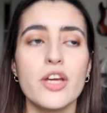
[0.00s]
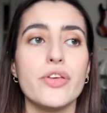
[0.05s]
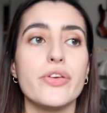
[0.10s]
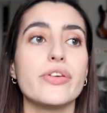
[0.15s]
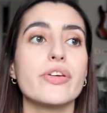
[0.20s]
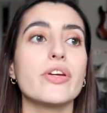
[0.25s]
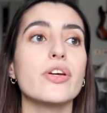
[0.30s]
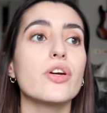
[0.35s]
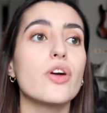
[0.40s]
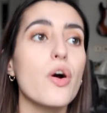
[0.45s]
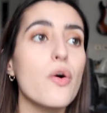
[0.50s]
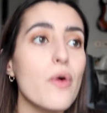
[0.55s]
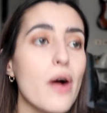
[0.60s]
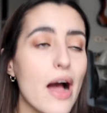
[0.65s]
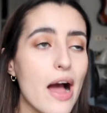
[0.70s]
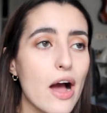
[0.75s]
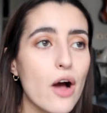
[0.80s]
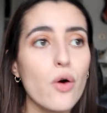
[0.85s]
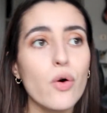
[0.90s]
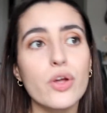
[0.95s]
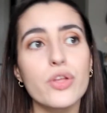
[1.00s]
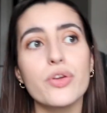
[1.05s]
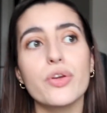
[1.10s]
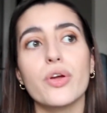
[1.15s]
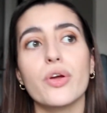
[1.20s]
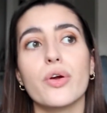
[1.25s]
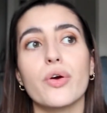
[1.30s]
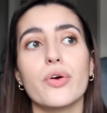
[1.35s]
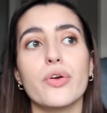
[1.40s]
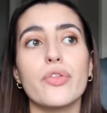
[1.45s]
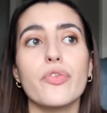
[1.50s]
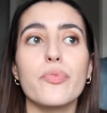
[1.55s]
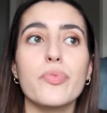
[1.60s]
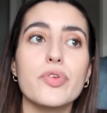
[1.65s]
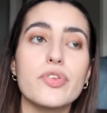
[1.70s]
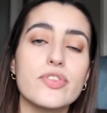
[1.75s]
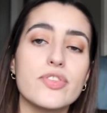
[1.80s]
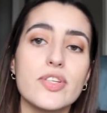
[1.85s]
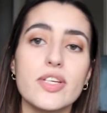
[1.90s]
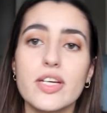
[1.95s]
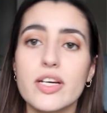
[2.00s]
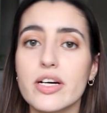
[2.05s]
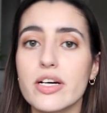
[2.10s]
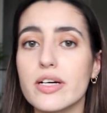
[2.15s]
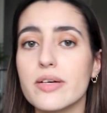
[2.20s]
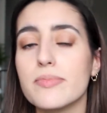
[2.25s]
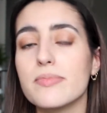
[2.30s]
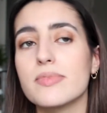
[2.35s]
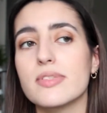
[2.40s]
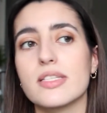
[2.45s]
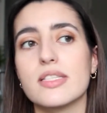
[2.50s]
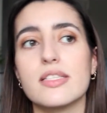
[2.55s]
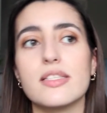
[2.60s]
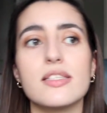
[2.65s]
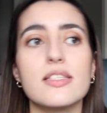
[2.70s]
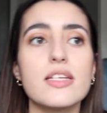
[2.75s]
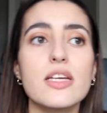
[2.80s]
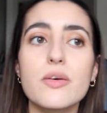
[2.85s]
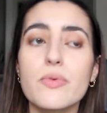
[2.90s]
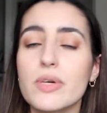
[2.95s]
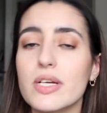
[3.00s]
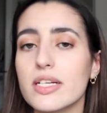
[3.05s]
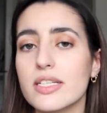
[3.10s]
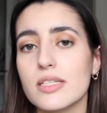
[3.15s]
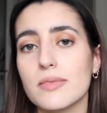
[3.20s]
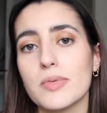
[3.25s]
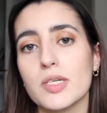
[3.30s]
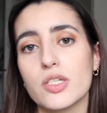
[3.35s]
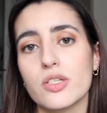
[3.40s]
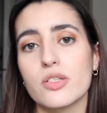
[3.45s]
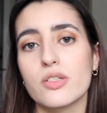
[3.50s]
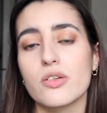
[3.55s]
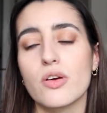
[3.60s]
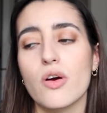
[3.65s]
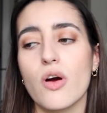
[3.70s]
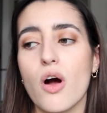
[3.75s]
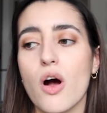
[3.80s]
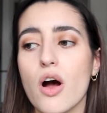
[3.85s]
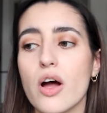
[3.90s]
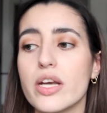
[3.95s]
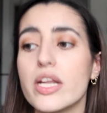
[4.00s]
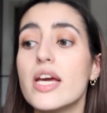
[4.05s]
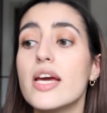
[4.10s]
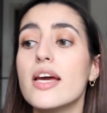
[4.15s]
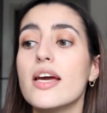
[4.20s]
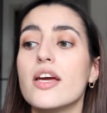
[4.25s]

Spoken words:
You can go out and you can go to the museums and see what exhibitions are on.